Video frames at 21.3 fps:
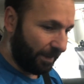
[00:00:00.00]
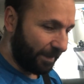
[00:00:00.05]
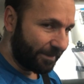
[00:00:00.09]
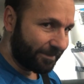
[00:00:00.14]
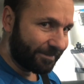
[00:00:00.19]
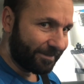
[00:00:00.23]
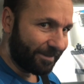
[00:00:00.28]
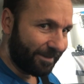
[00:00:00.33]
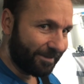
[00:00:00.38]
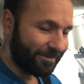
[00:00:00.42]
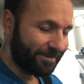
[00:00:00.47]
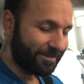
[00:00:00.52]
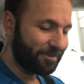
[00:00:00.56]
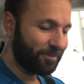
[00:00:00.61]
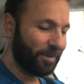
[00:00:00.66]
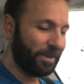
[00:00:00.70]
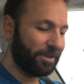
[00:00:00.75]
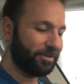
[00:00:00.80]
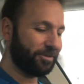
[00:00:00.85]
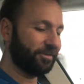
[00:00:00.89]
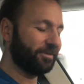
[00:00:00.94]
man, today's a
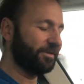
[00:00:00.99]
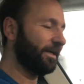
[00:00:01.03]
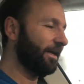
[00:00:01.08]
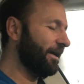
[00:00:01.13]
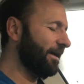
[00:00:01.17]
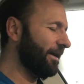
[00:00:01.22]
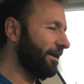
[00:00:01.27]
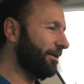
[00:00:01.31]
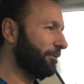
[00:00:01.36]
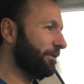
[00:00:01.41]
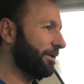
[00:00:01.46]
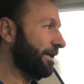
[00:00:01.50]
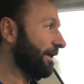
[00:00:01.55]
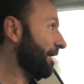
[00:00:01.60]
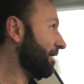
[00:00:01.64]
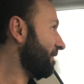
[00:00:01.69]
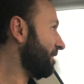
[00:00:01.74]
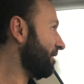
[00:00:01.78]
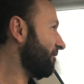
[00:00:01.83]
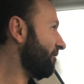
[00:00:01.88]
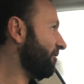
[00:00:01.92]
special day. We
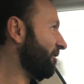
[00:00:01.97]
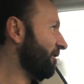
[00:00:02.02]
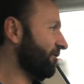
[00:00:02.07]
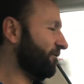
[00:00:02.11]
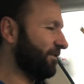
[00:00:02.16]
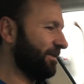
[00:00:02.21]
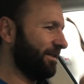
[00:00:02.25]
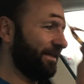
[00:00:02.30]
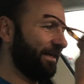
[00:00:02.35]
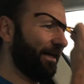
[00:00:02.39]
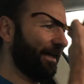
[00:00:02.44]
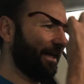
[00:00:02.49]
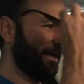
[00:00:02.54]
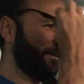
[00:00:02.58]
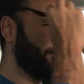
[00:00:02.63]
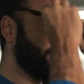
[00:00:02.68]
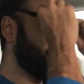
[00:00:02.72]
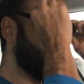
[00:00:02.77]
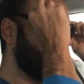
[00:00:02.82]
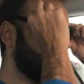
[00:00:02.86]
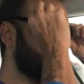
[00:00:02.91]
got the
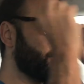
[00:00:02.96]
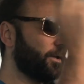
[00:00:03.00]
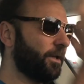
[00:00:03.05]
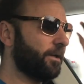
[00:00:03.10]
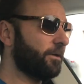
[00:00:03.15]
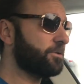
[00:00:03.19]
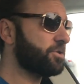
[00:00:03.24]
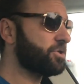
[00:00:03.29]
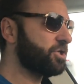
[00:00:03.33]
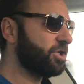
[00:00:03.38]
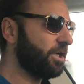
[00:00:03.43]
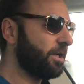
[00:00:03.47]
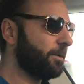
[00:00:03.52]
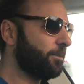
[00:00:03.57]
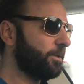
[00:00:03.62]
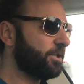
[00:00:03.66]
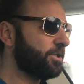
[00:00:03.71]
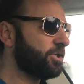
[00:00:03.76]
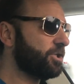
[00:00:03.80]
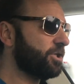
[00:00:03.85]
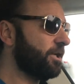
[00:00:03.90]
50K Poker Players
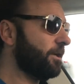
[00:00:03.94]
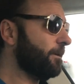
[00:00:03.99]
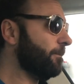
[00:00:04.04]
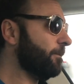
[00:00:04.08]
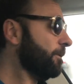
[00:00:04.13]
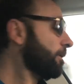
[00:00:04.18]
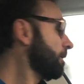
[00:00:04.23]
Championship